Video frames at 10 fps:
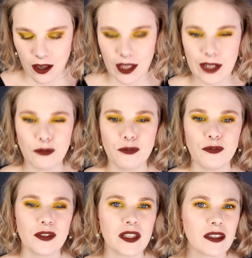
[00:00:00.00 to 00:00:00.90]
And I
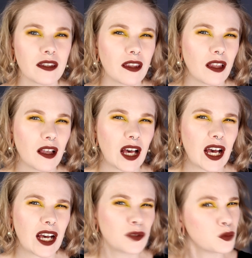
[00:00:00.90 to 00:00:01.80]
think
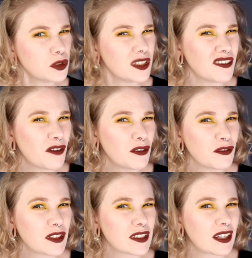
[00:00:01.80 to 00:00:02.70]
I would have
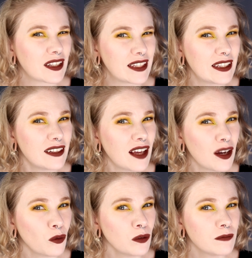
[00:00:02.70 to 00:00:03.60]
everything that I need
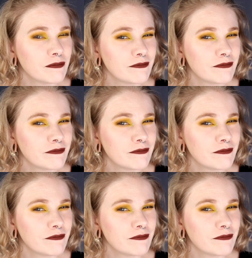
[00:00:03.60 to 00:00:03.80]
now.